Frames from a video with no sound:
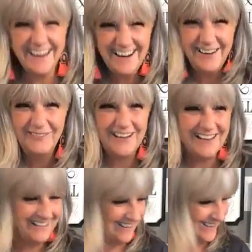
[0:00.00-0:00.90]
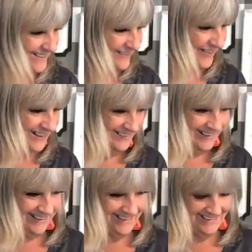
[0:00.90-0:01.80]
I can't help it. I look at his
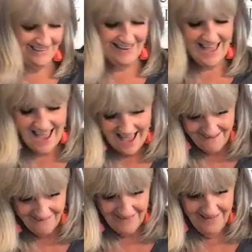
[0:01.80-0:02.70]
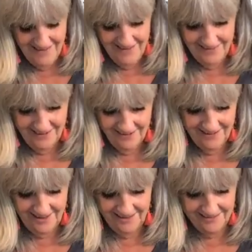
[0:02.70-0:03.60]
face and I just laugh.
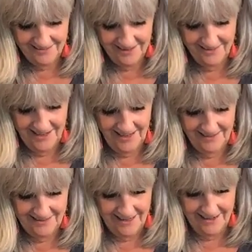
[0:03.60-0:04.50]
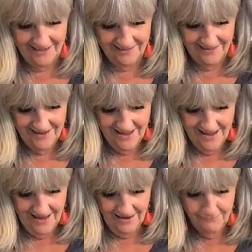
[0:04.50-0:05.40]
So cute. Okay, so
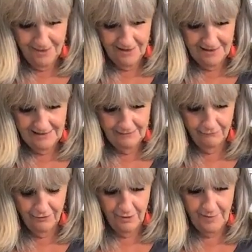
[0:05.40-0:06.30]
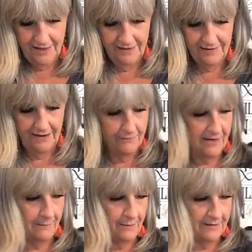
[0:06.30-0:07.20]
I want to leave room
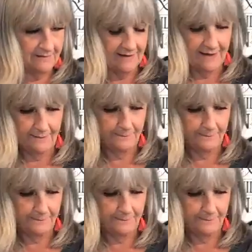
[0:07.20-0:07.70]
because I want to put